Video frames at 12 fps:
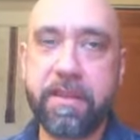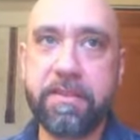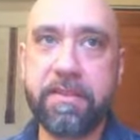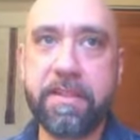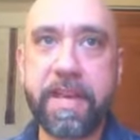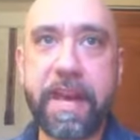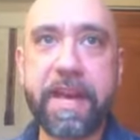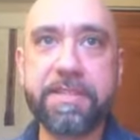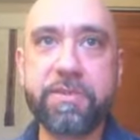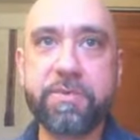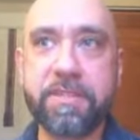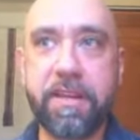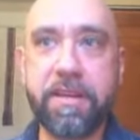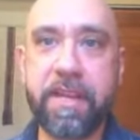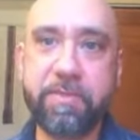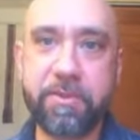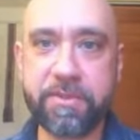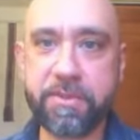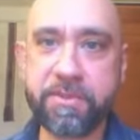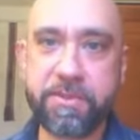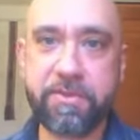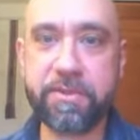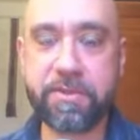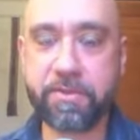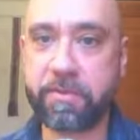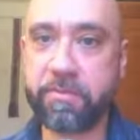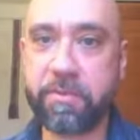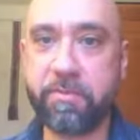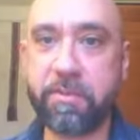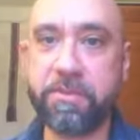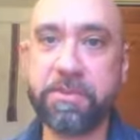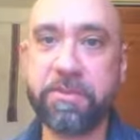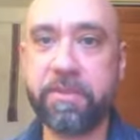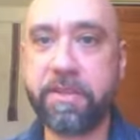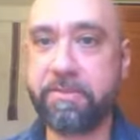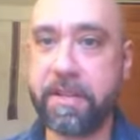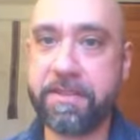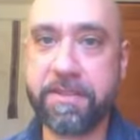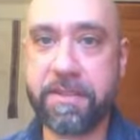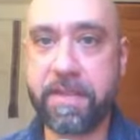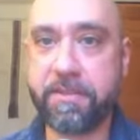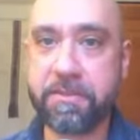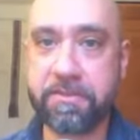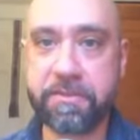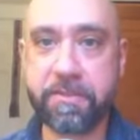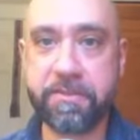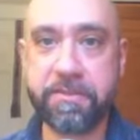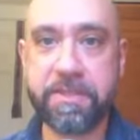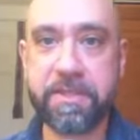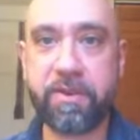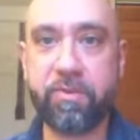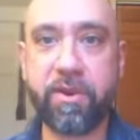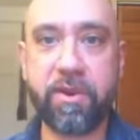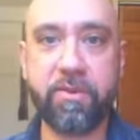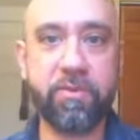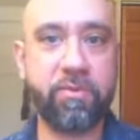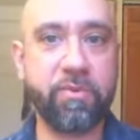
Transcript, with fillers: the cast was unable to do the sort of promotional events and interviews that one